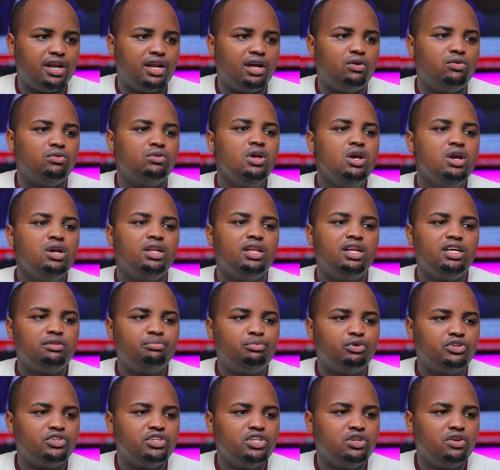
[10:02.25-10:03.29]
Now let's
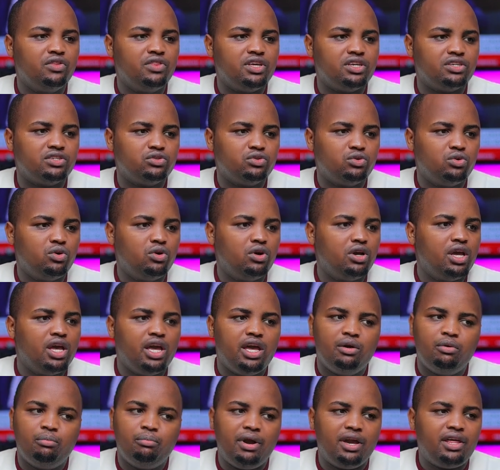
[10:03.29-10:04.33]
proceed on this. So
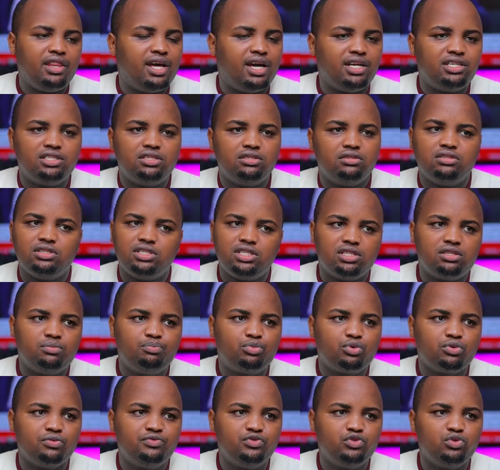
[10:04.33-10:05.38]
by that
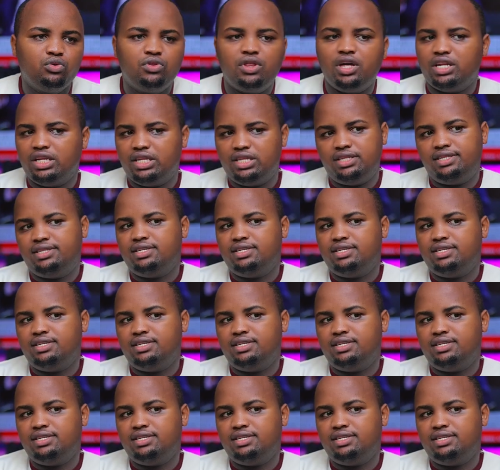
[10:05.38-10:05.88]
just proves you that